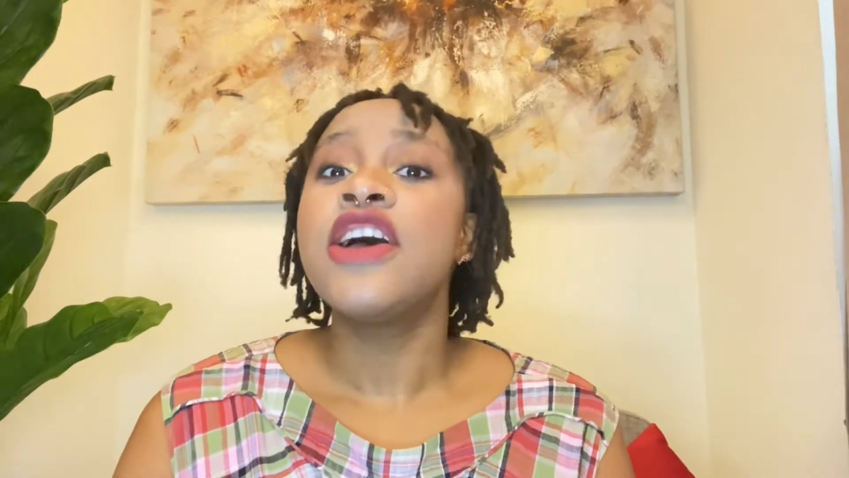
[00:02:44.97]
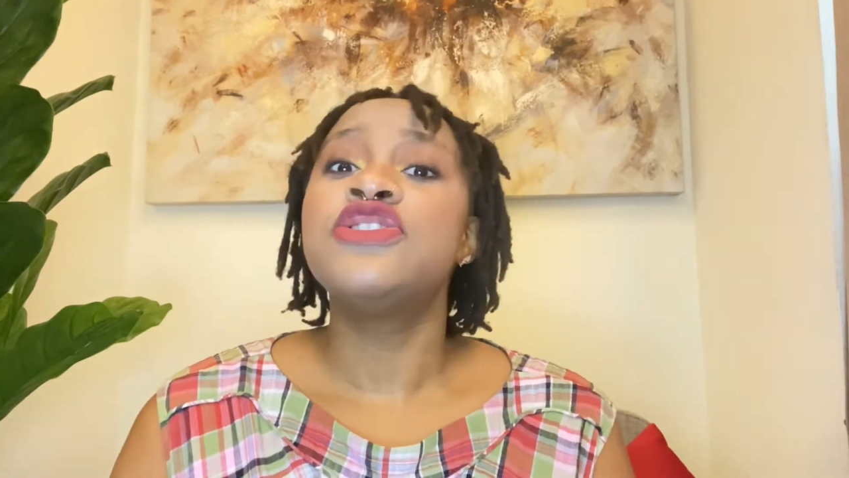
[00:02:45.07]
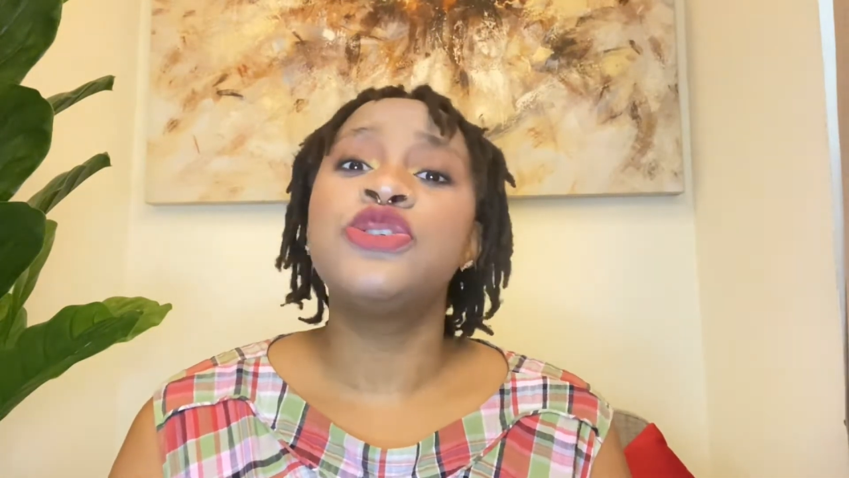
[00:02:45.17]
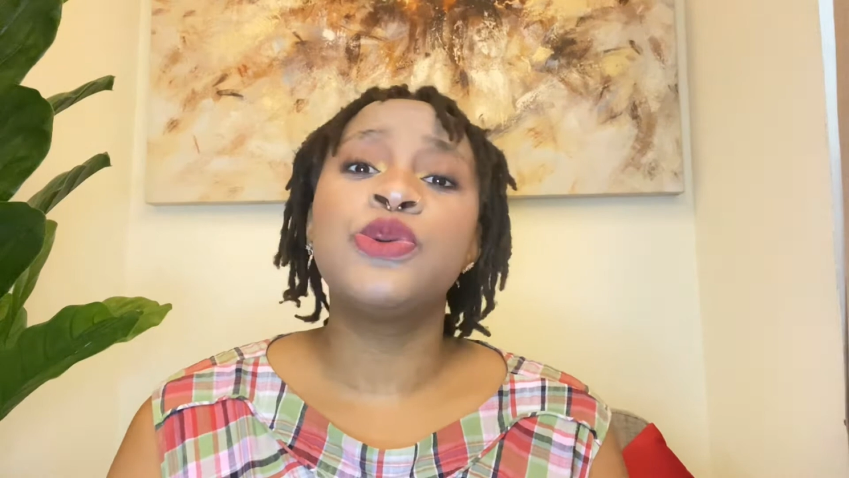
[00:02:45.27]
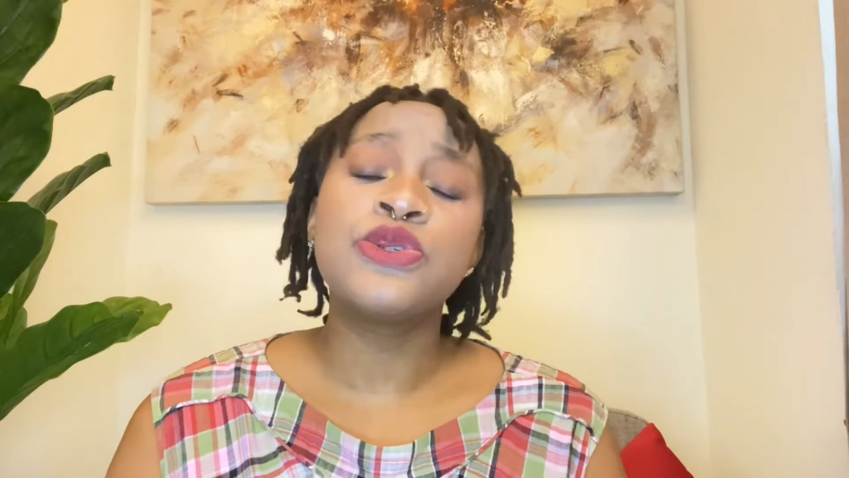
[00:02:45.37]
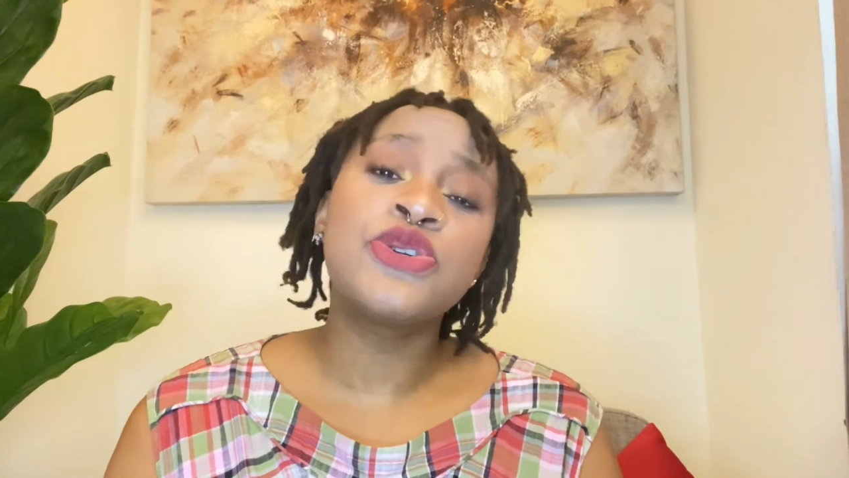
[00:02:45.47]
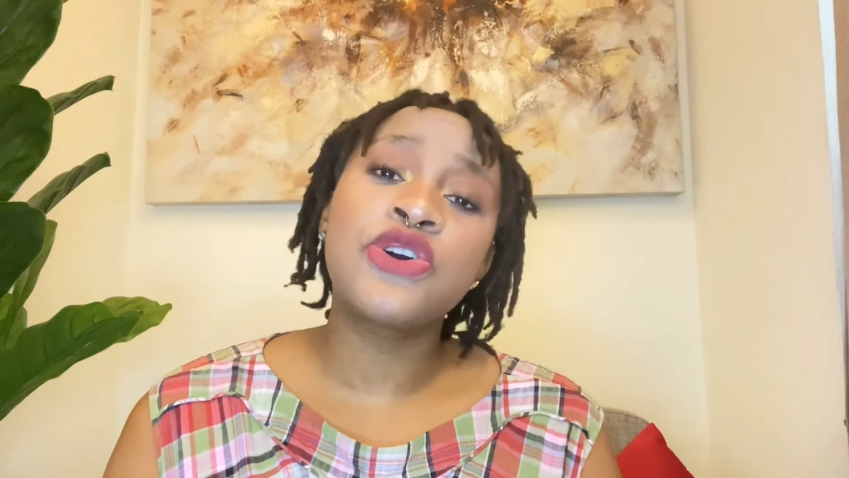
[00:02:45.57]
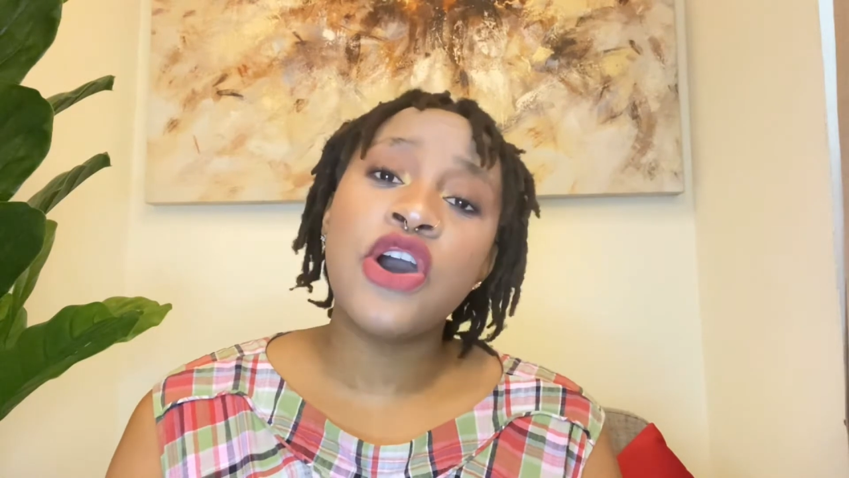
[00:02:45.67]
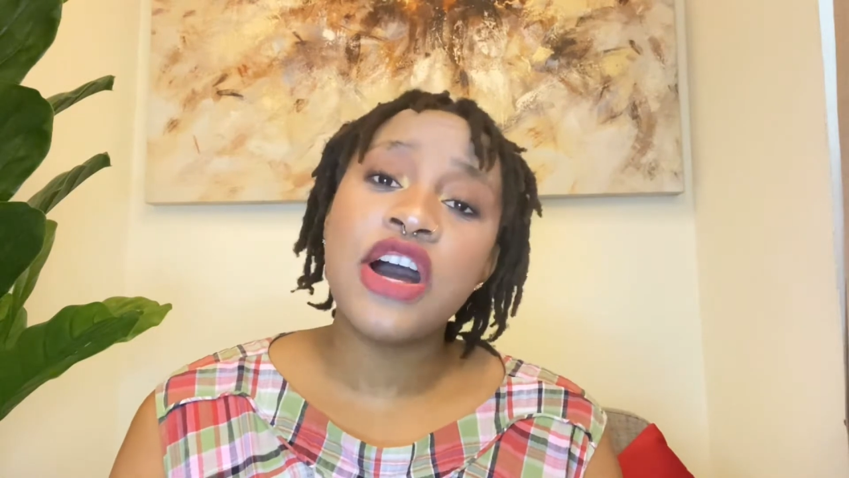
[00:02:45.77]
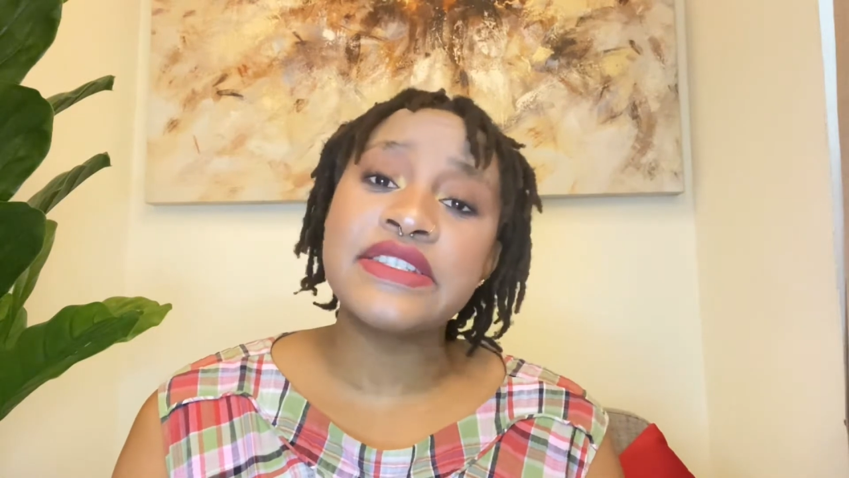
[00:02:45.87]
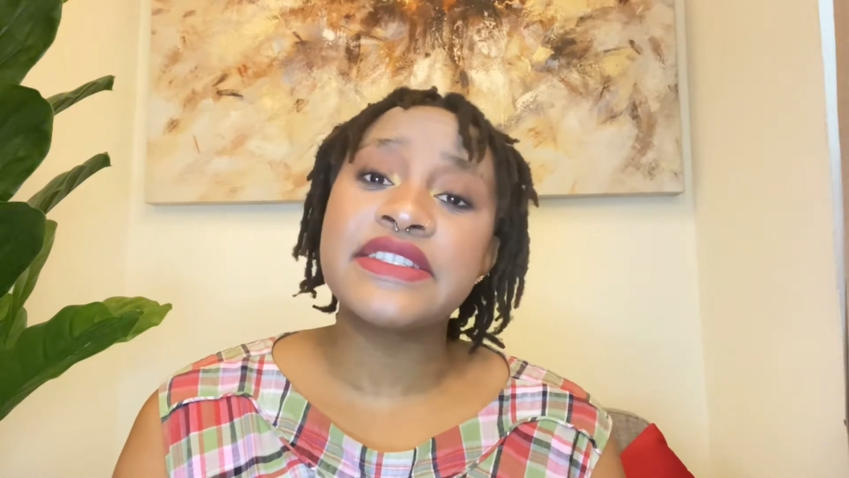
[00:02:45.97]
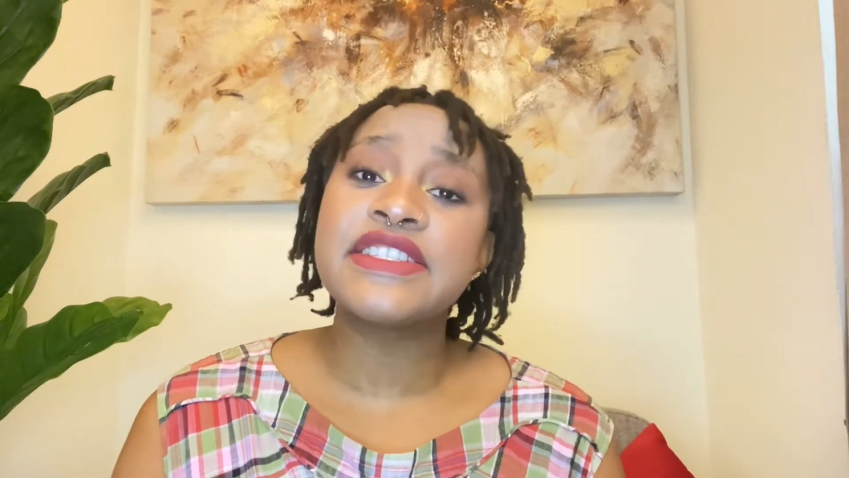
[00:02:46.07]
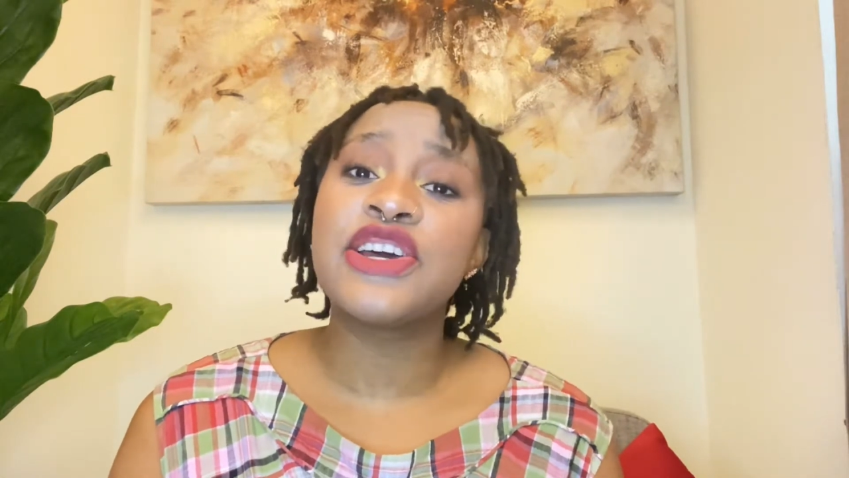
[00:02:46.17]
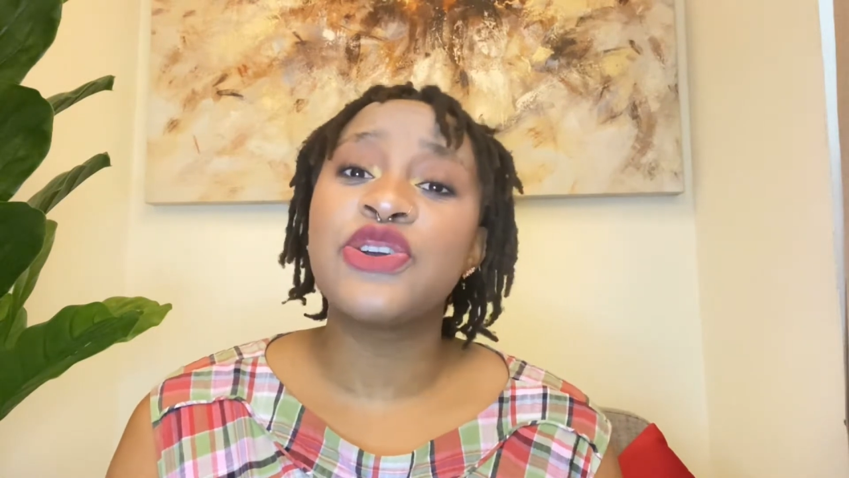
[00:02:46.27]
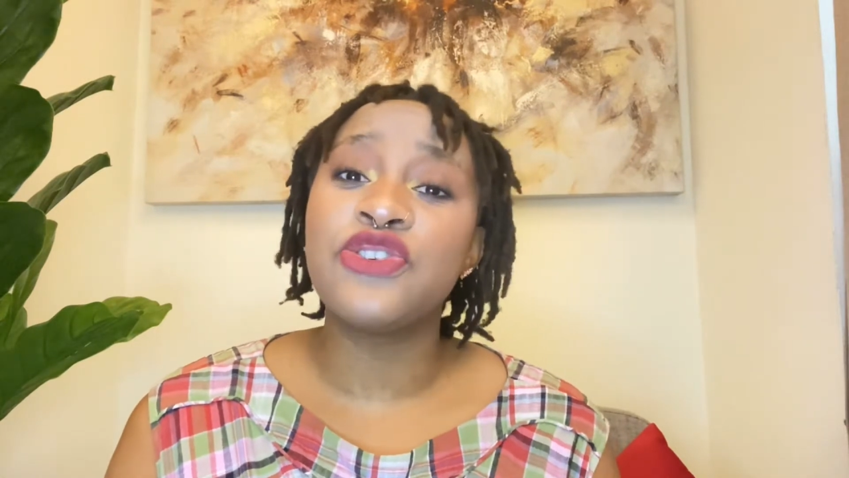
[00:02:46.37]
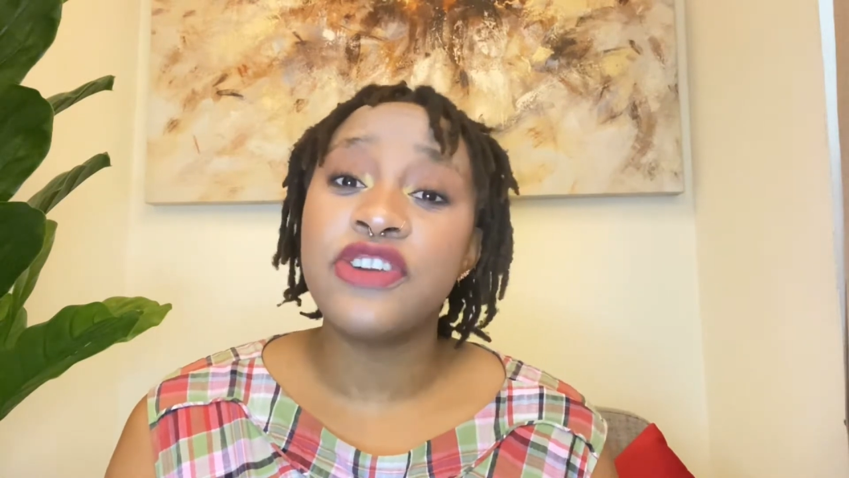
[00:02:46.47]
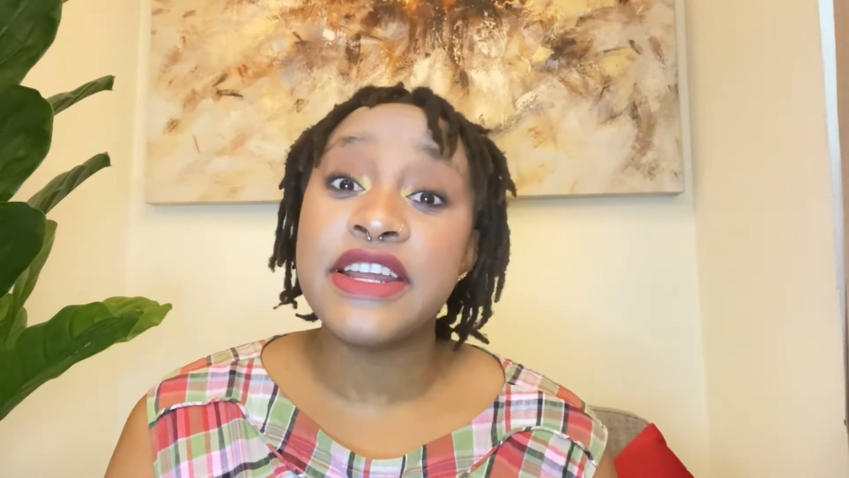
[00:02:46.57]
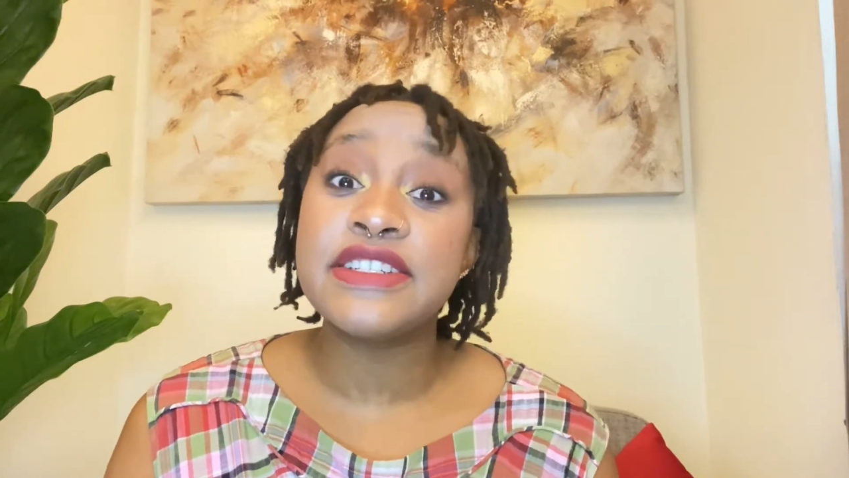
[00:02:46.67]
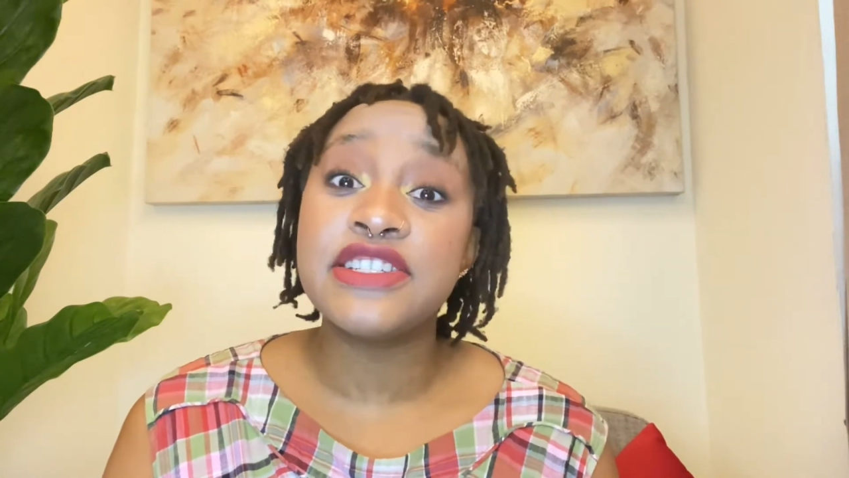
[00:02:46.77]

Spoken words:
should also cause great